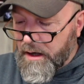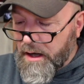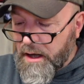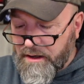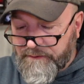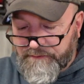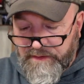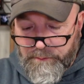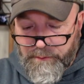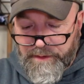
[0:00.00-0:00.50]

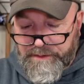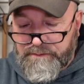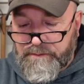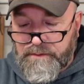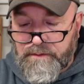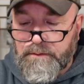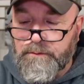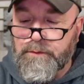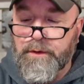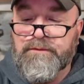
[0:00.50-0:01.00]
All of it
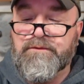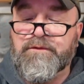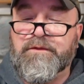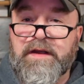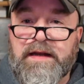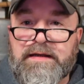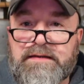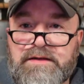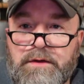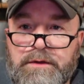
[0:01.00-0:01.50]
would
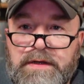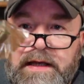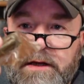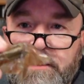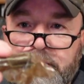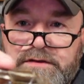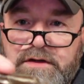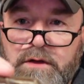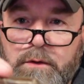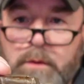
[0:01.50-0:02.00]
fit. So
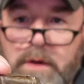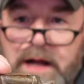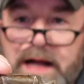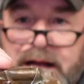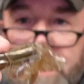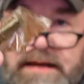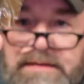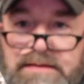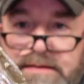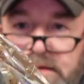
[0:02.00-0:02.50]
here's the
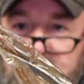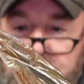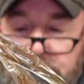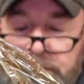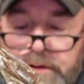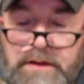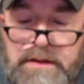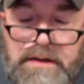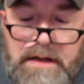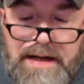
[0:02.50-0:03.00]
rod, still in
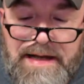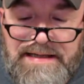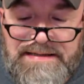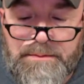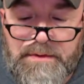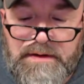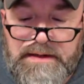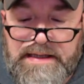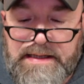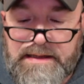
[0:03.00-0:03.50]
their
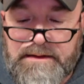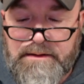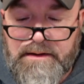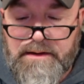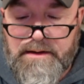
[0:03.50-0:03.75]
Cosmoline.